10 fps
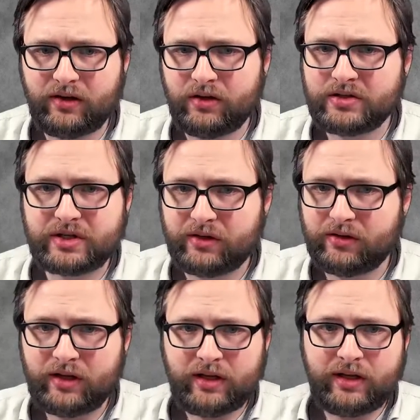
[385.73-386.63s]

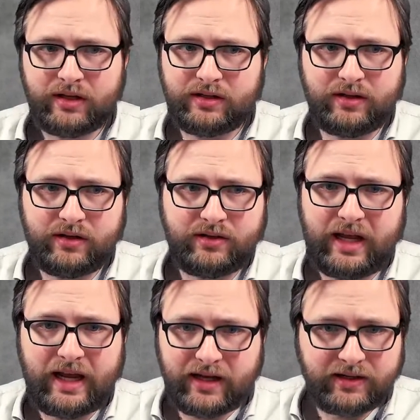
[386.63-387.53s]
until the
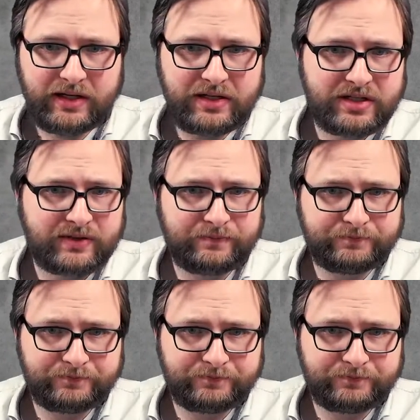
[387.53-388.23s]
80s